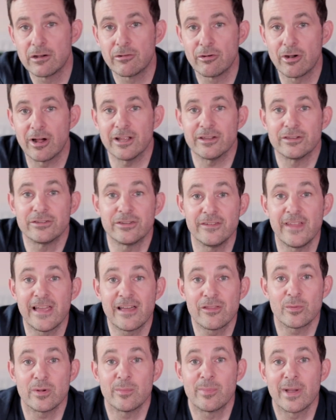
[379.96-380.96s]
Right, so now
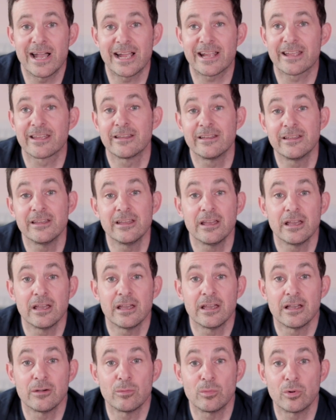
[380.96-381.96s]
that we're back,
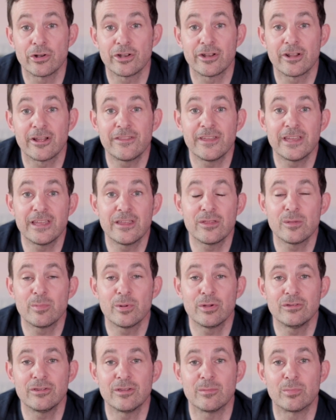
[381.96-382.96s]
what did I think of the
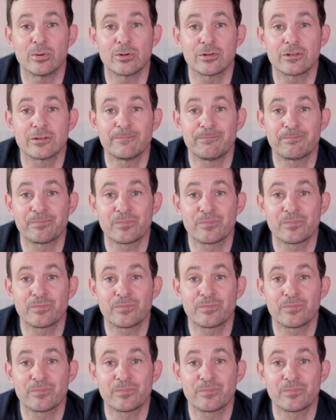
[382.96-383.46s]
boosted board?